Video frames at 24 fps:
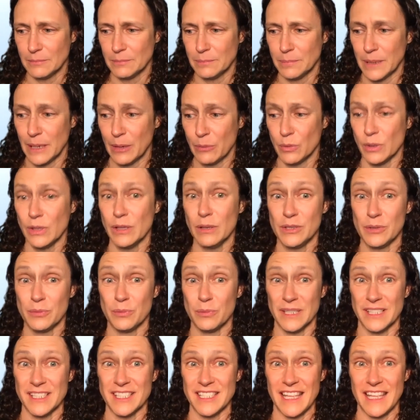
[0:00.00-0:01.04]
But I really do
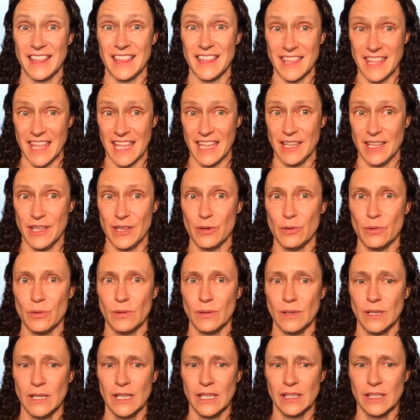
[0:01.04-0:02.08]
want to say thank
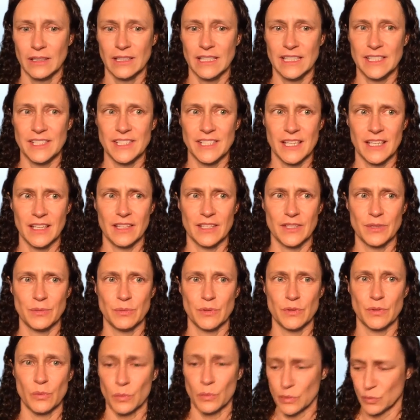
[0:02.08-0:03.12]
you, Lisa. This
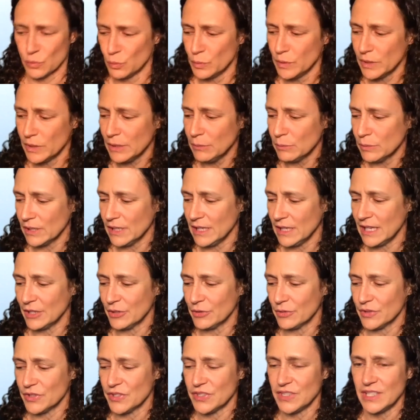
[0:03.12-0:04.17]
was really, really
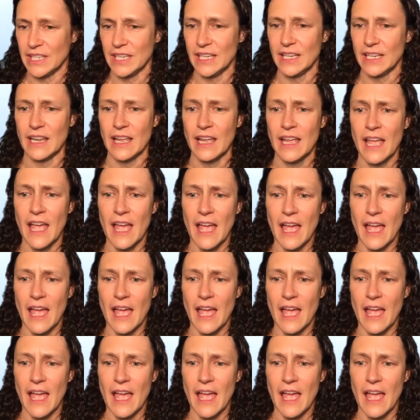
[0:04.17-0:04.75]
interesting.